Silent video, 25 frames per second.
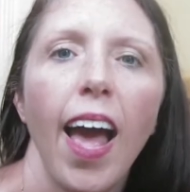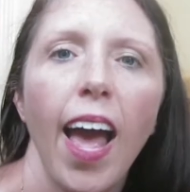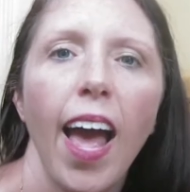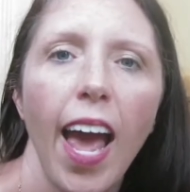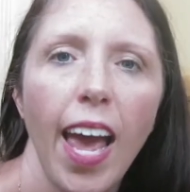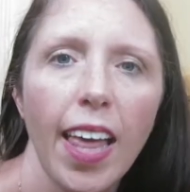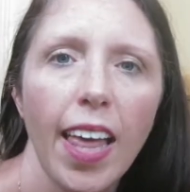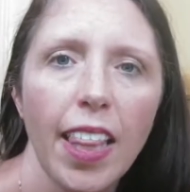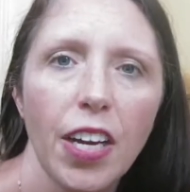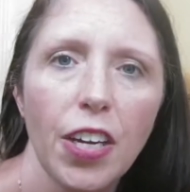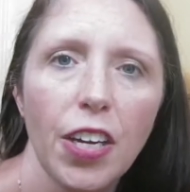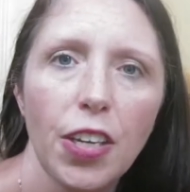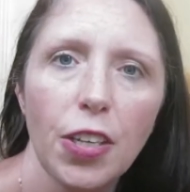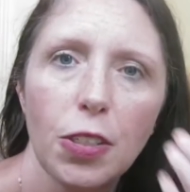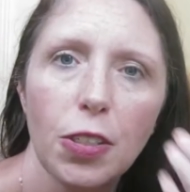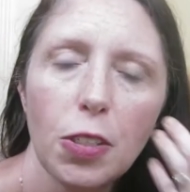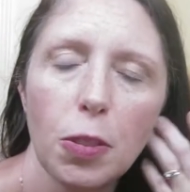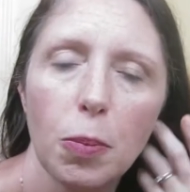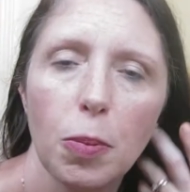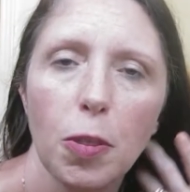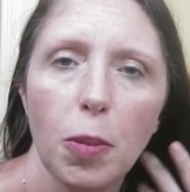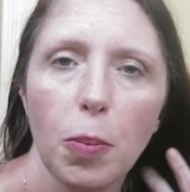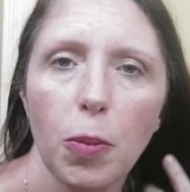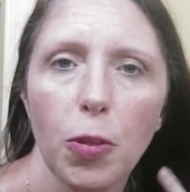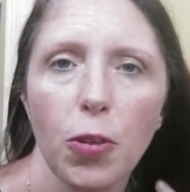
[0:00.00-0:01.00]
Hey there,
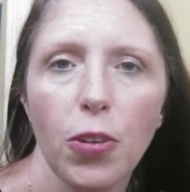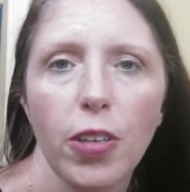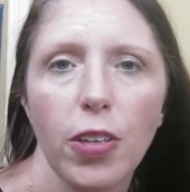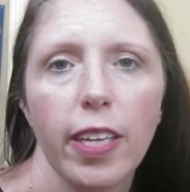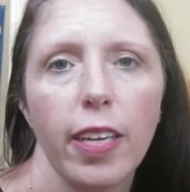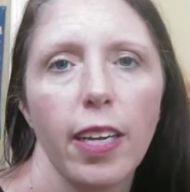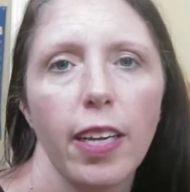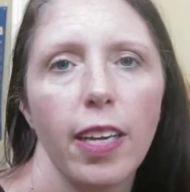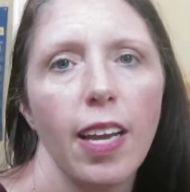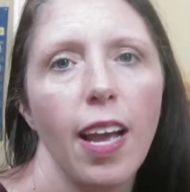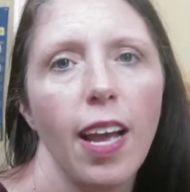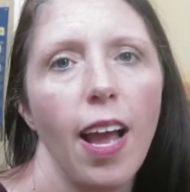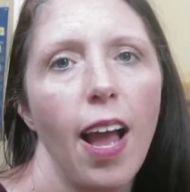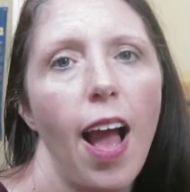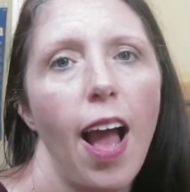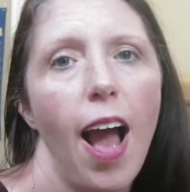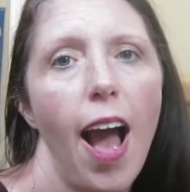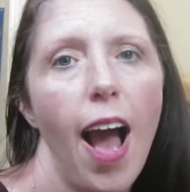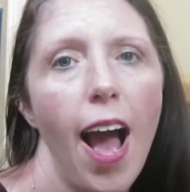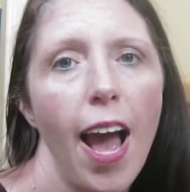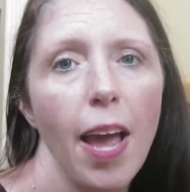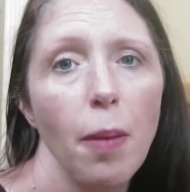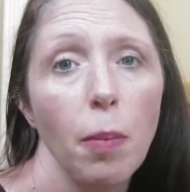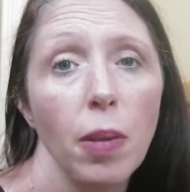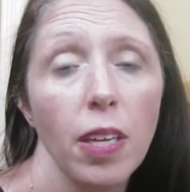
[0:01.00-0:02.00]
YouTube community.
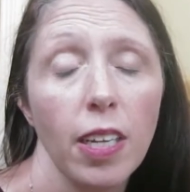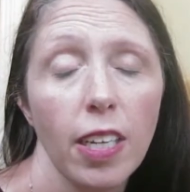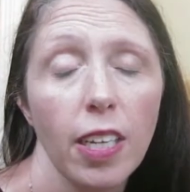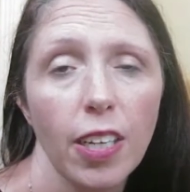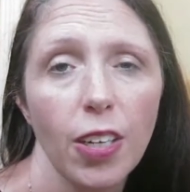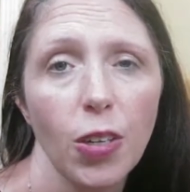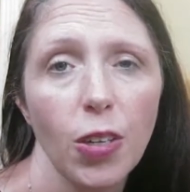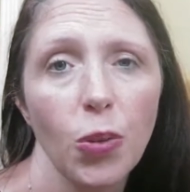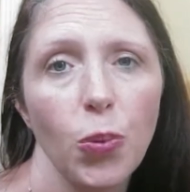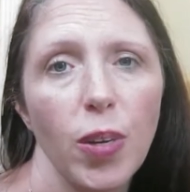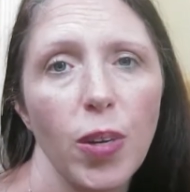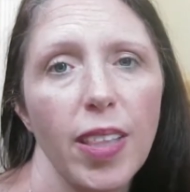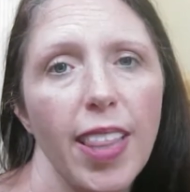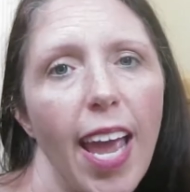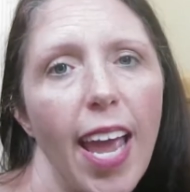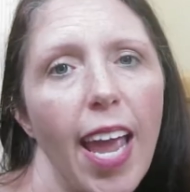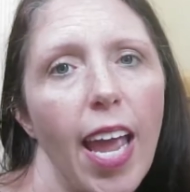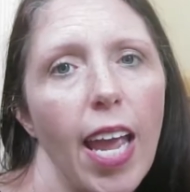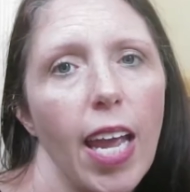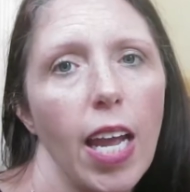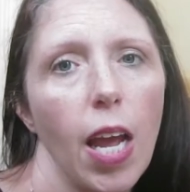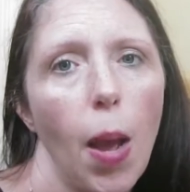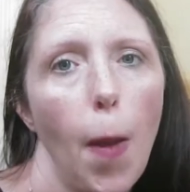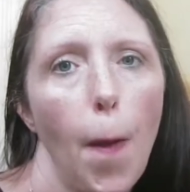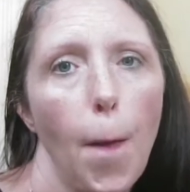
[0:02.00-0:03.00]
I'm here with
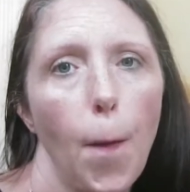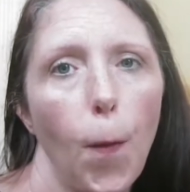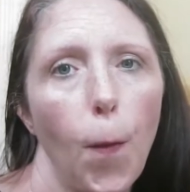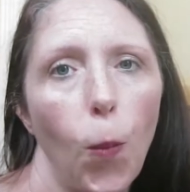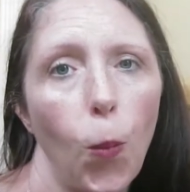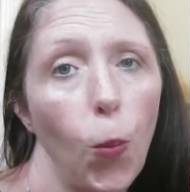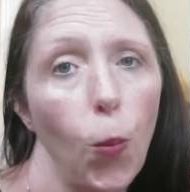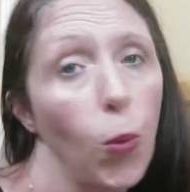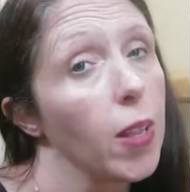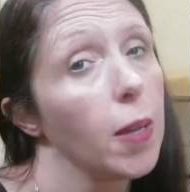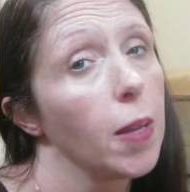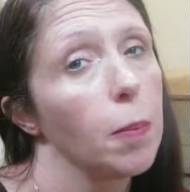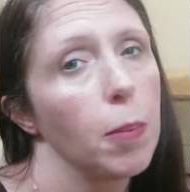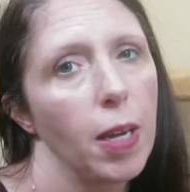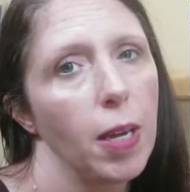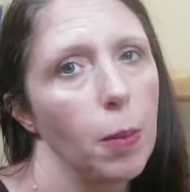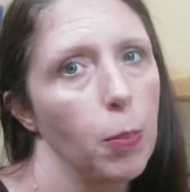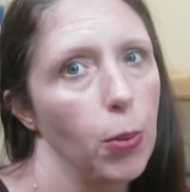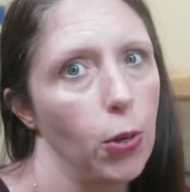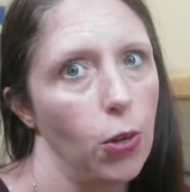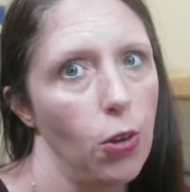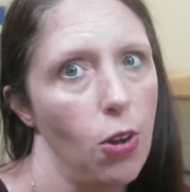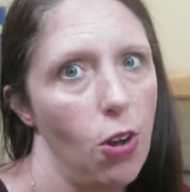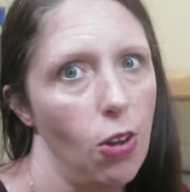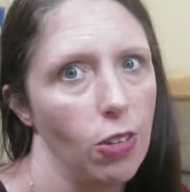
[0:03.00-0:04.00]
a really big
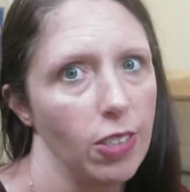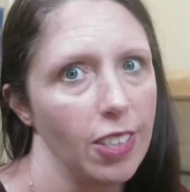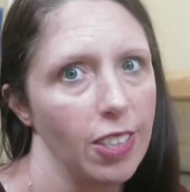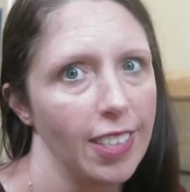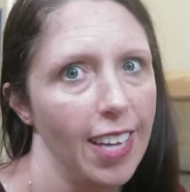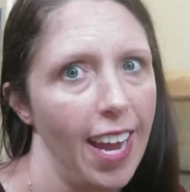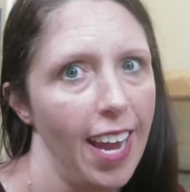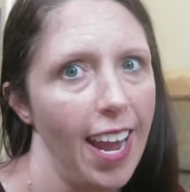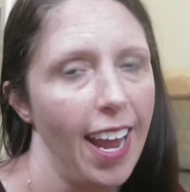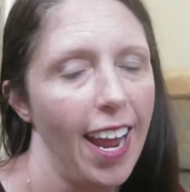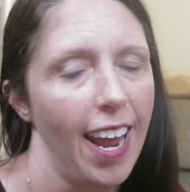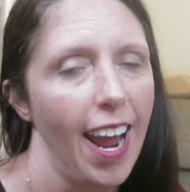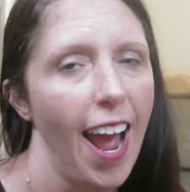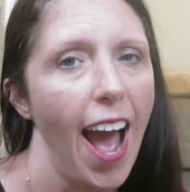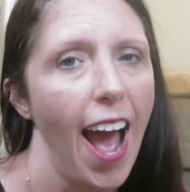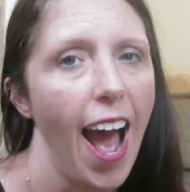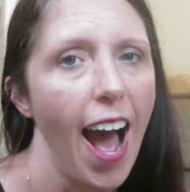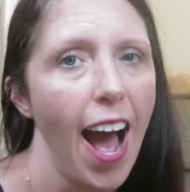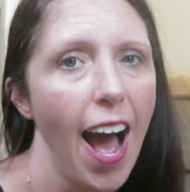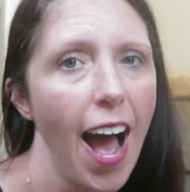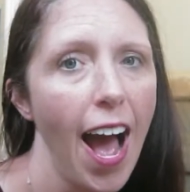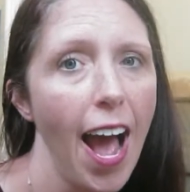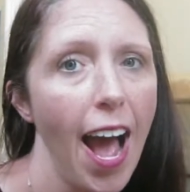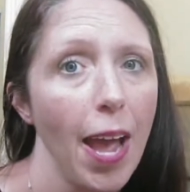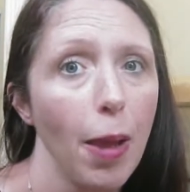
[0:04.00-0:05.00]
book haul today.
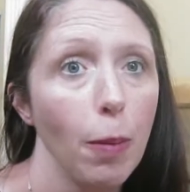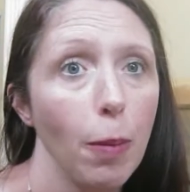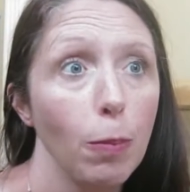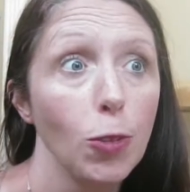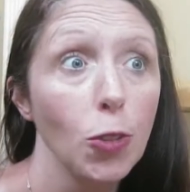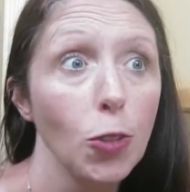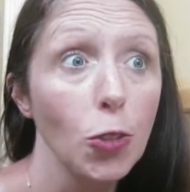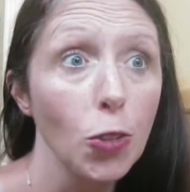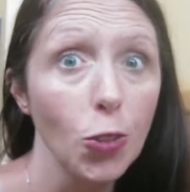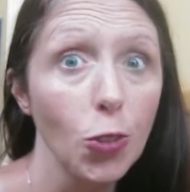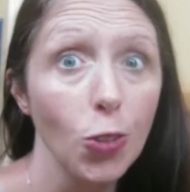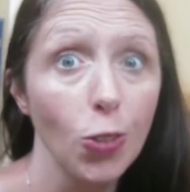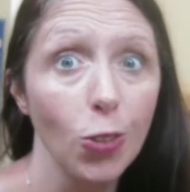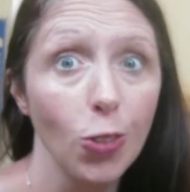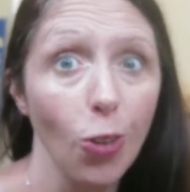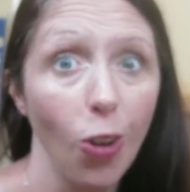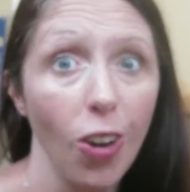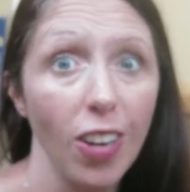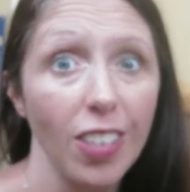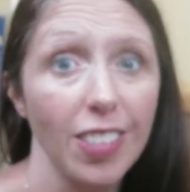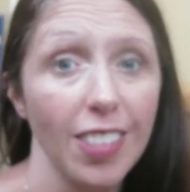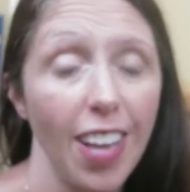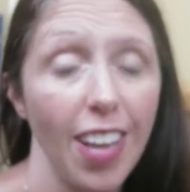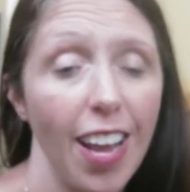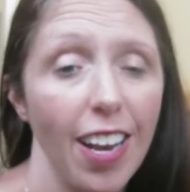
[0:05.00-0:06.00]
I am so
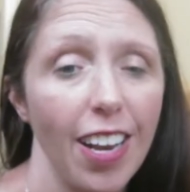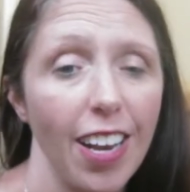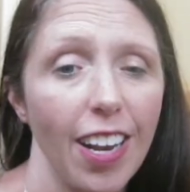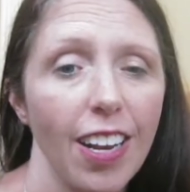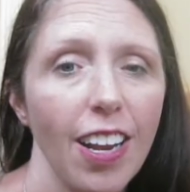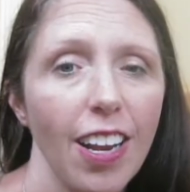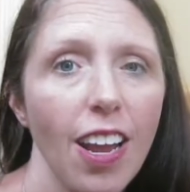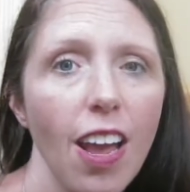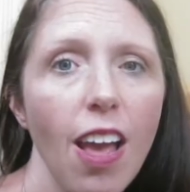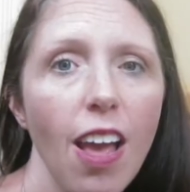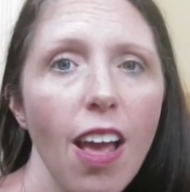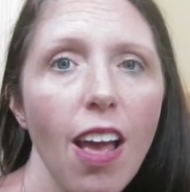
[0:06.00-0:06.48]
excited.